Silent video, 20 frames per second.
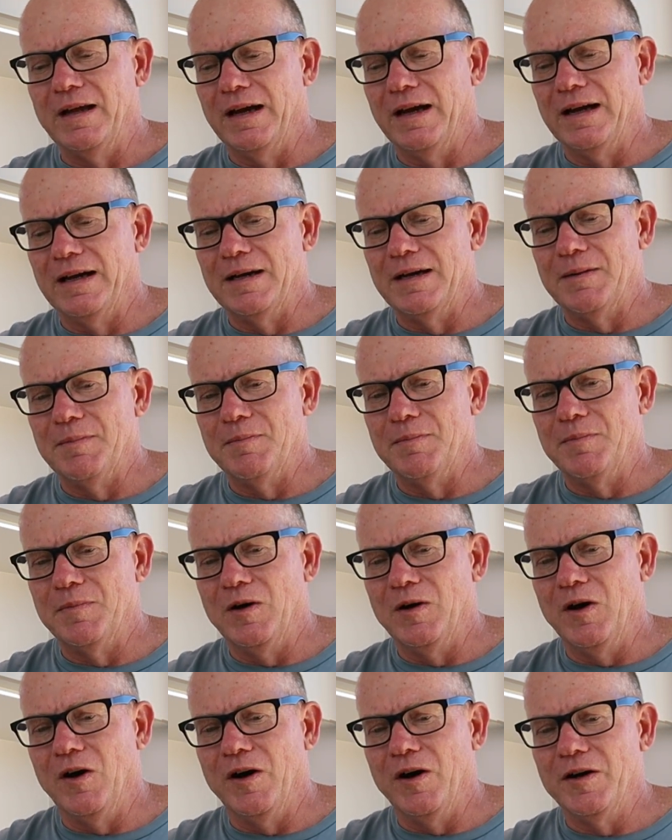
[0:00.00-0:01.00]

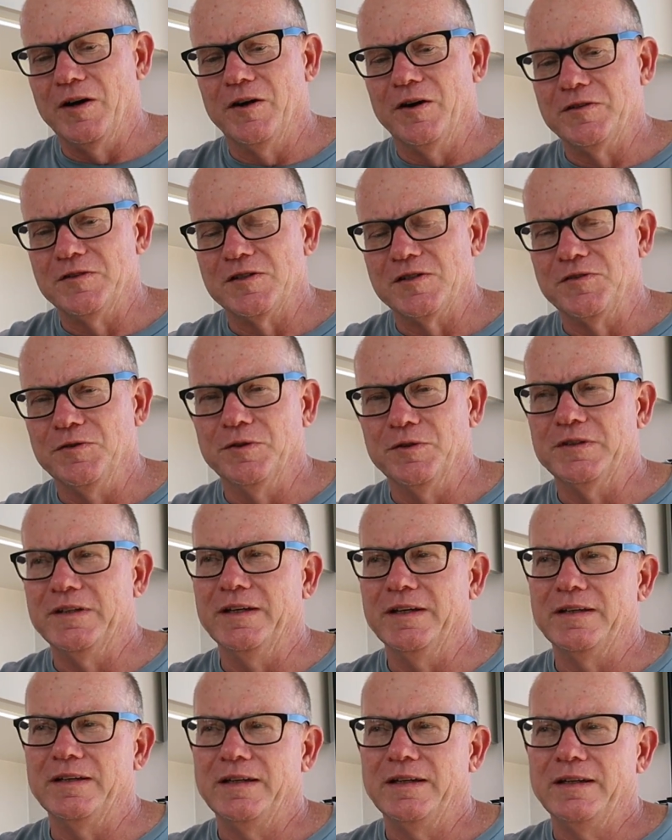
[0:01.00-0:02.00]
I just thought
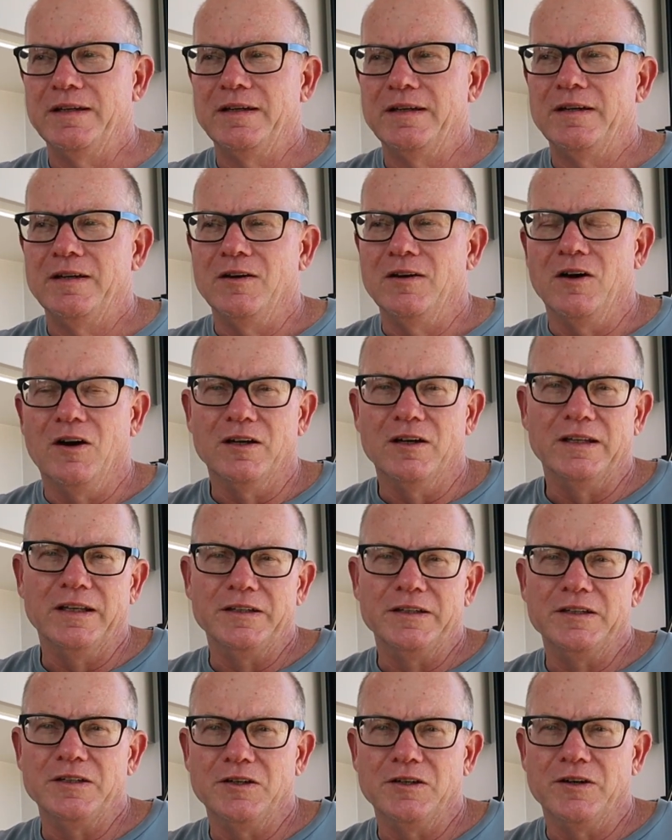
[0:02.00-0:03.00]
that I'd
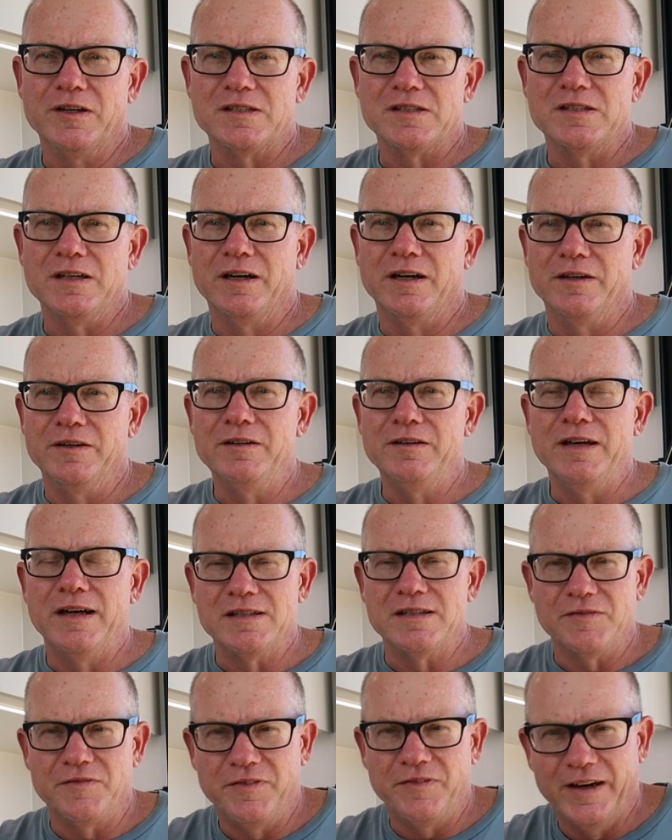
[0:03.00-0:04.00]
let you guys know
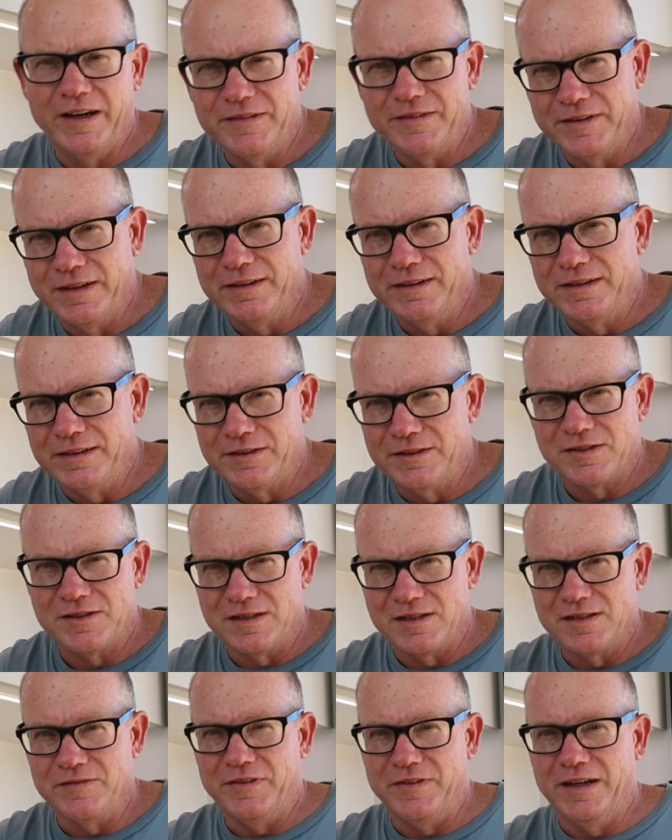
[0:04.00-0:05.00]
as a favour,
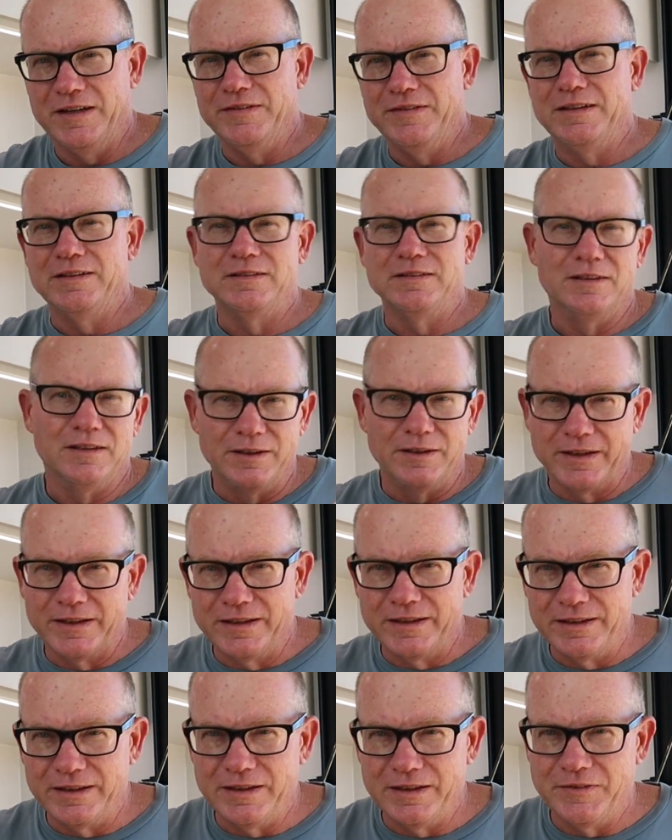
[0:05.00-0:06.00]
just as a favour, I
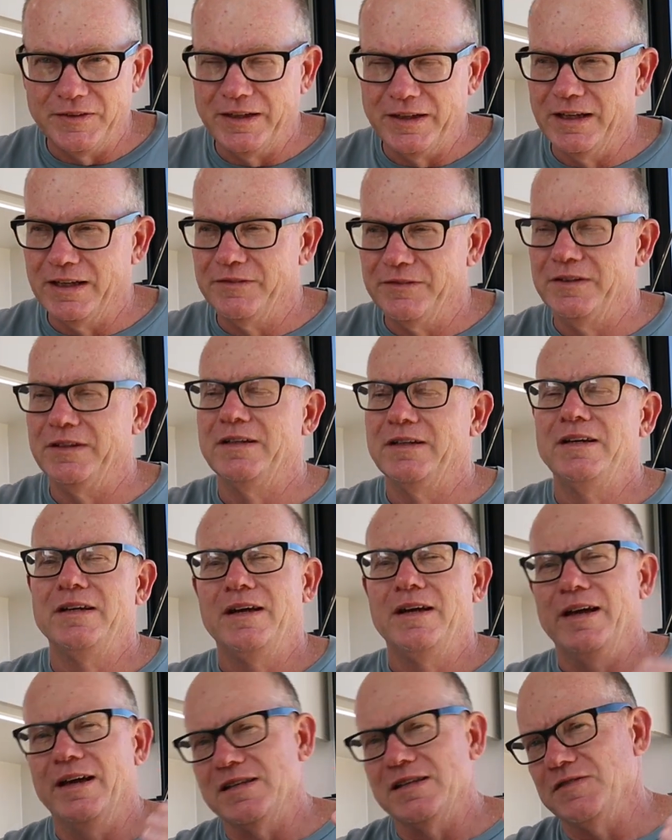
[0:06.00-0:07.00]
don't get anything out of it,
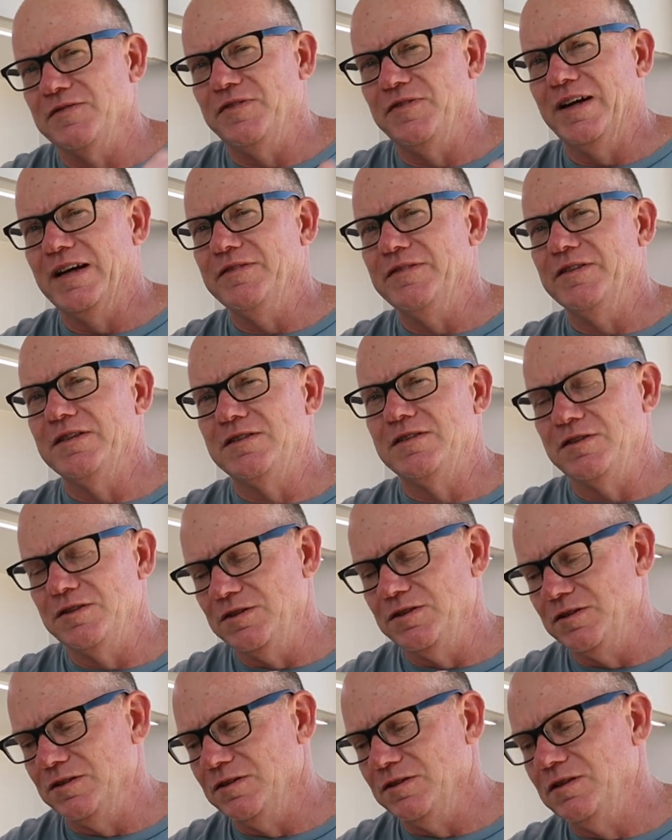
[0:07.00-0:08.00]
as a favour to
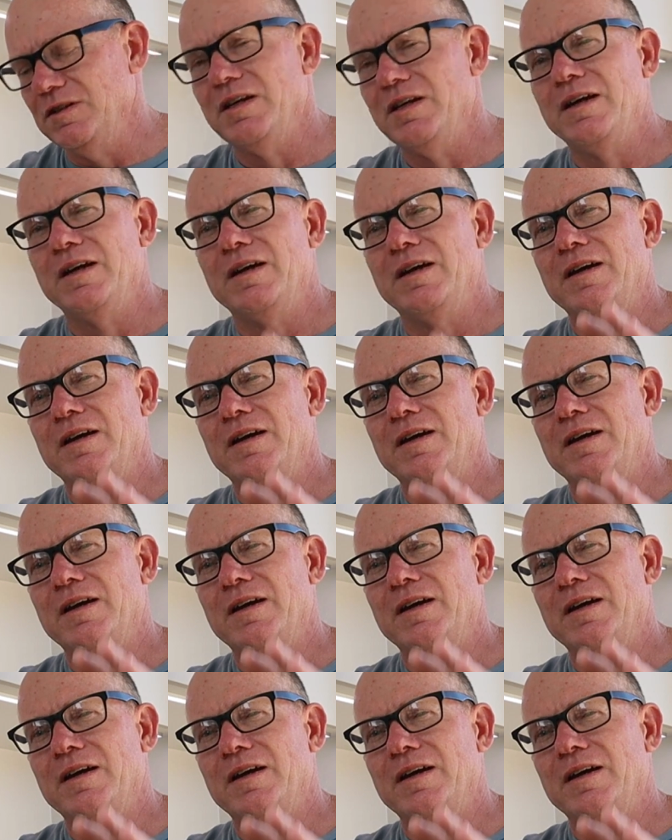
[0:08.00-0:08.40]
you,